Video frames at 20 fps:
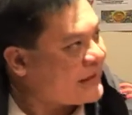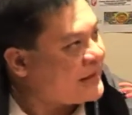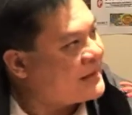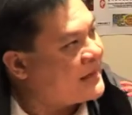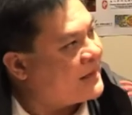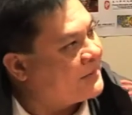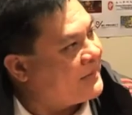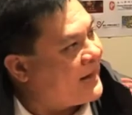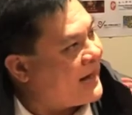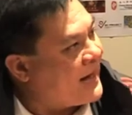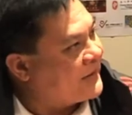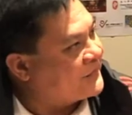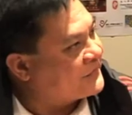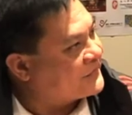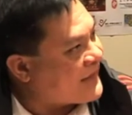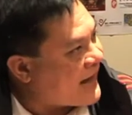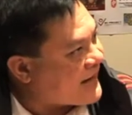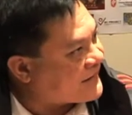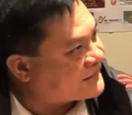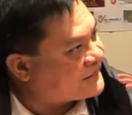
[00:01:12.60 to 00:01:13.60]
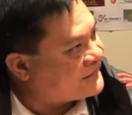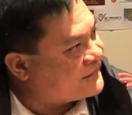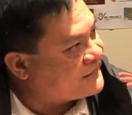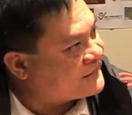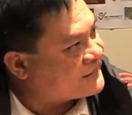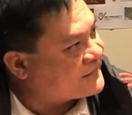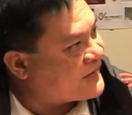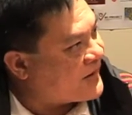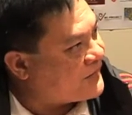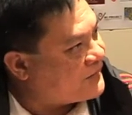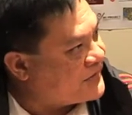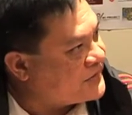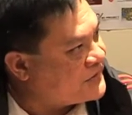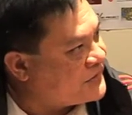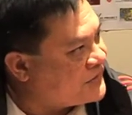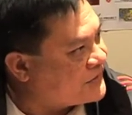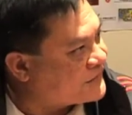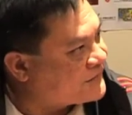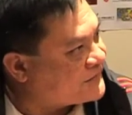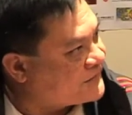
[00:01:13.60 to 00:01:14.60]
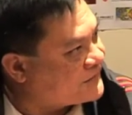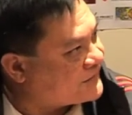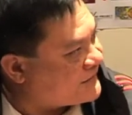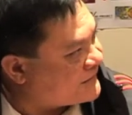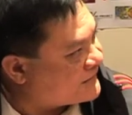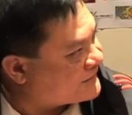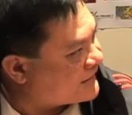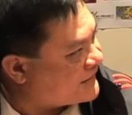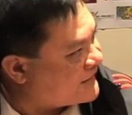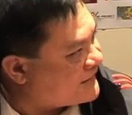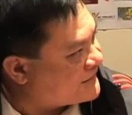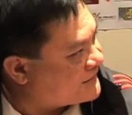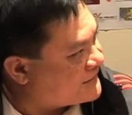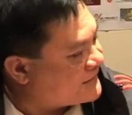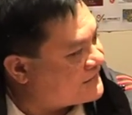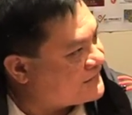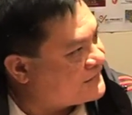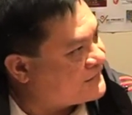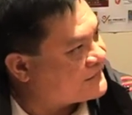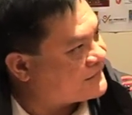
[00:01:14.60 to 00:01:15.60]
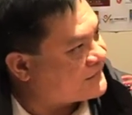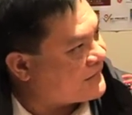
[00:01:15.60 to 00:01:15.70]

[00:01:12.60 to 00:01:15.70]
about taxes, about being useful to citizens,